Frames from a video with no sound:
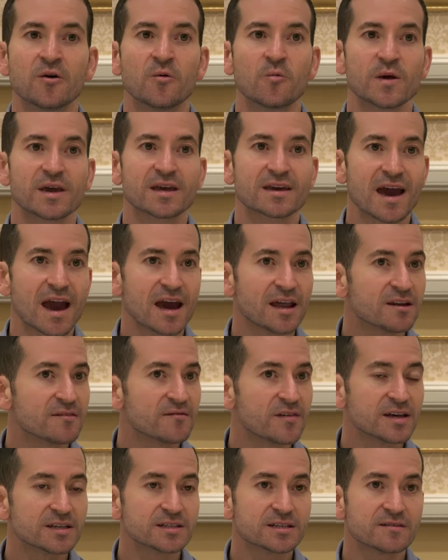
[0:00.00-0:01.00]
We can
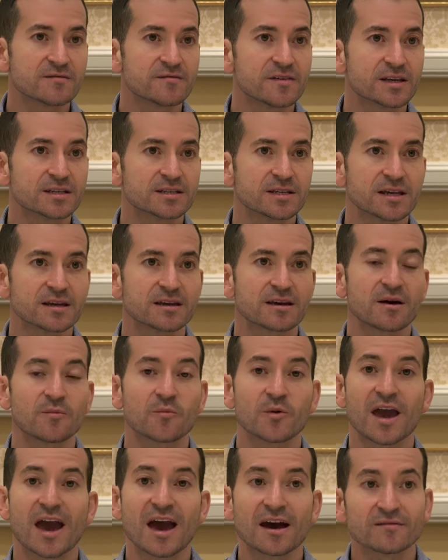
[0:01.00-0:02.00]
invest in fixed income.
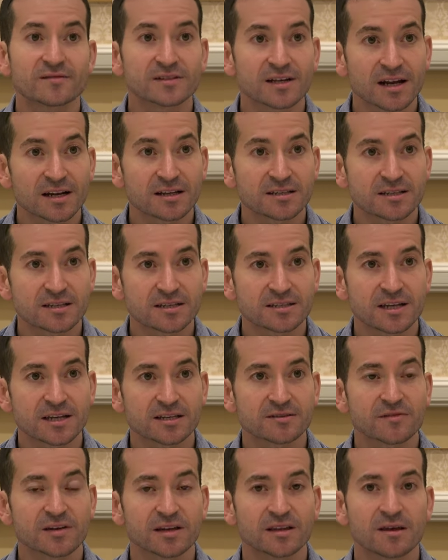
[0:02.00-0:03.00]
We have done it
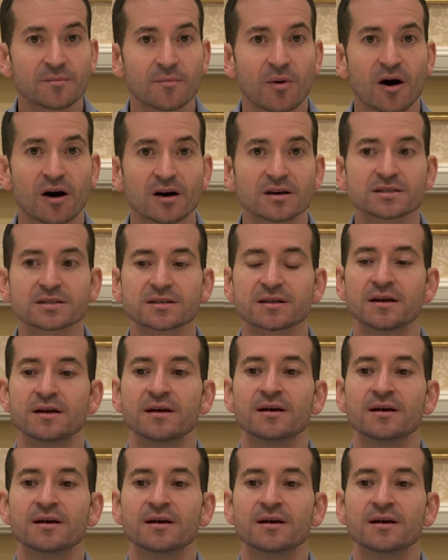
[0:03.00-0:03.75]
successfully in the past.